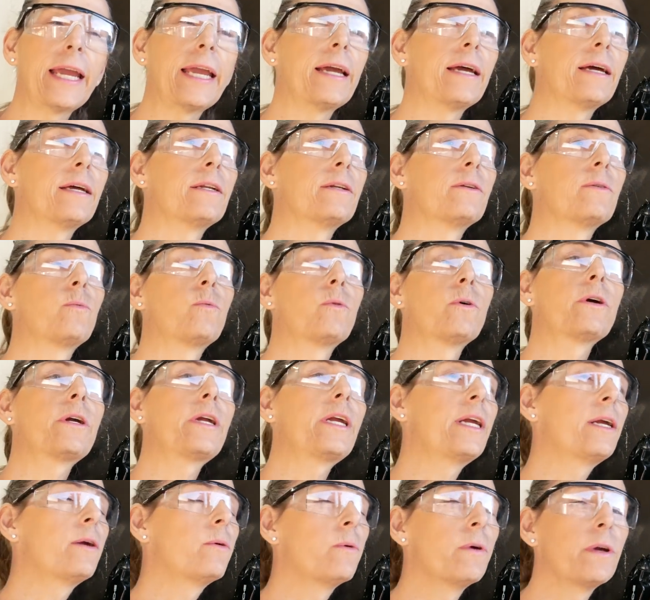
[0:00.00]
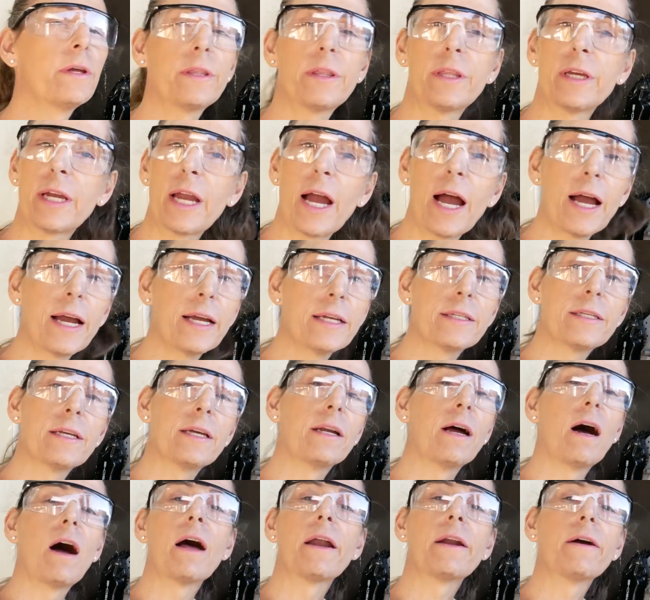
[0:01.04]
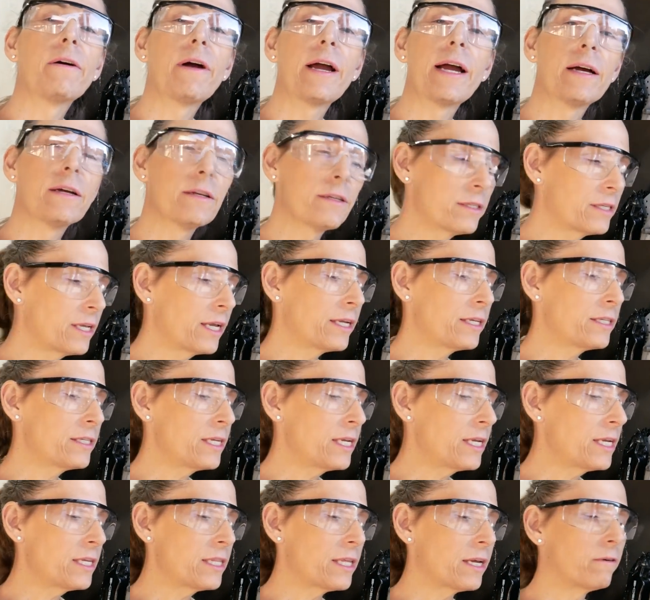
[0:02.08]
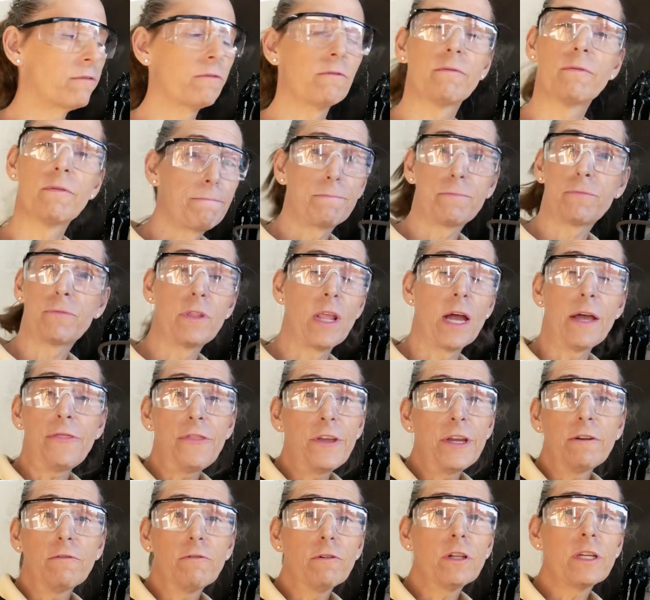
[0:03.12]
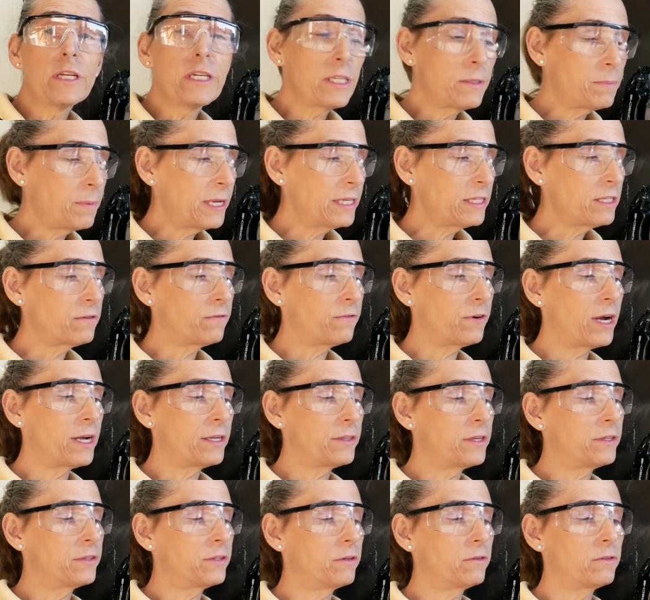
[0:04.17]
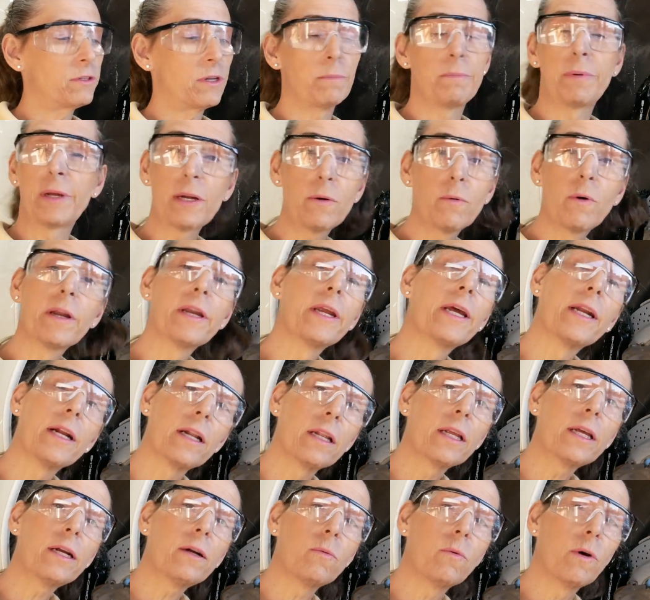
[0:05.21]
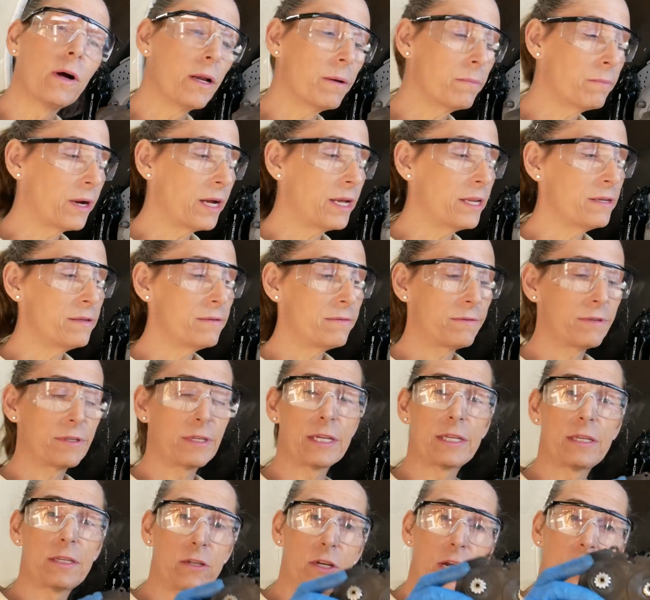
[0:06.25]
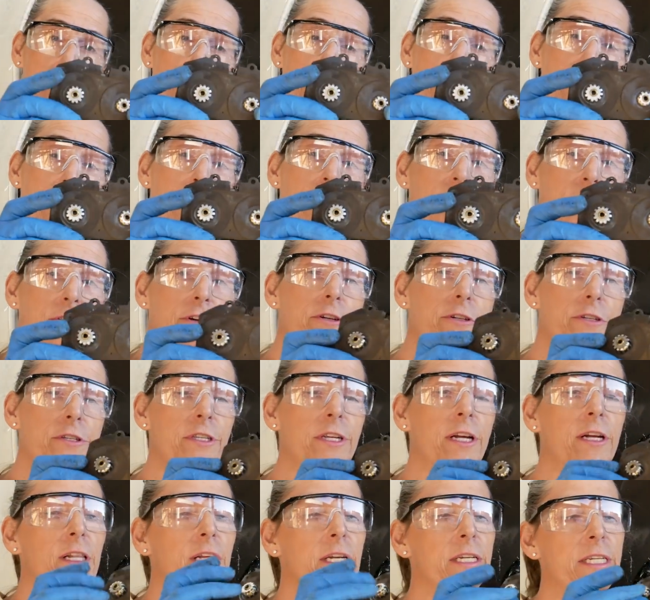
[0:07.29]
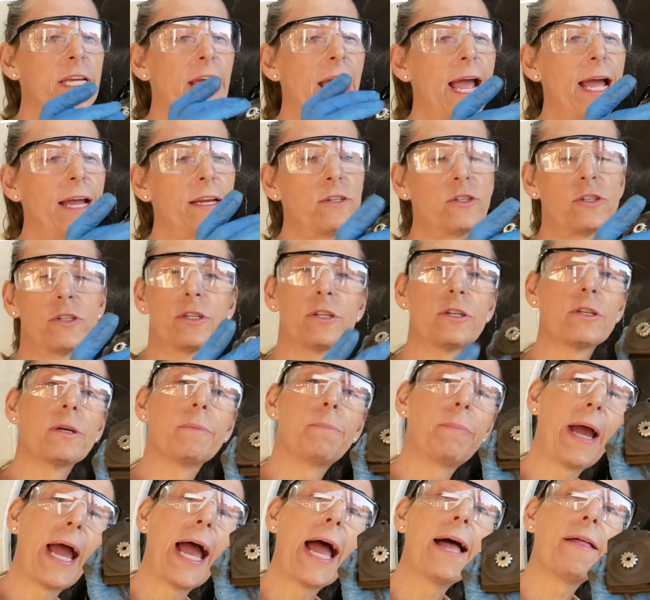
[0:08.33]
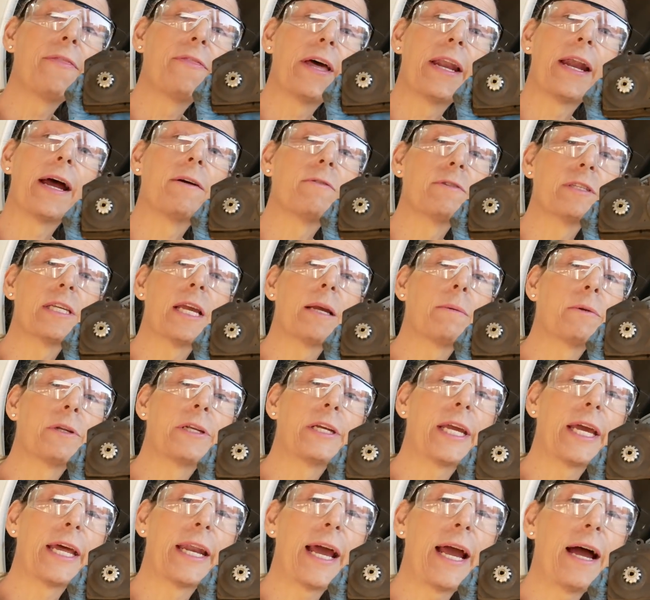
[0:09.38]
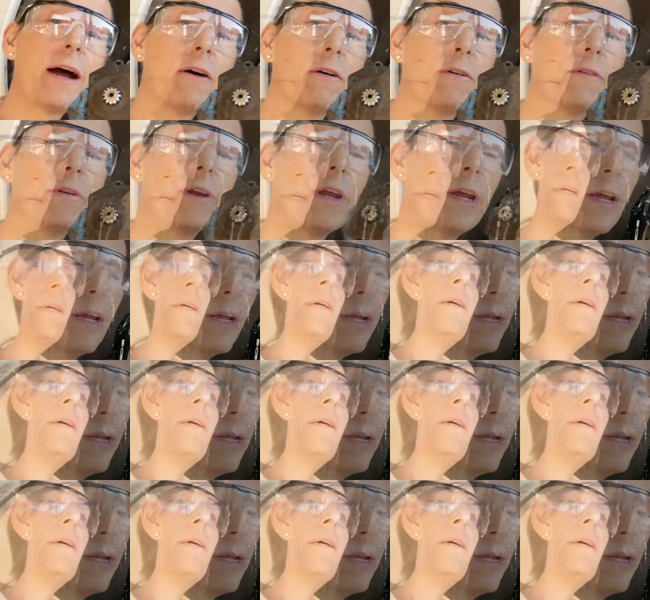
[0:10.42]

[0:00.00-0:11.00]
and working with the guys at Auto Haus AZ that nothing really specified that there's a big one and a little one, but to check that out, they're still attached to the pad that I was able to get out.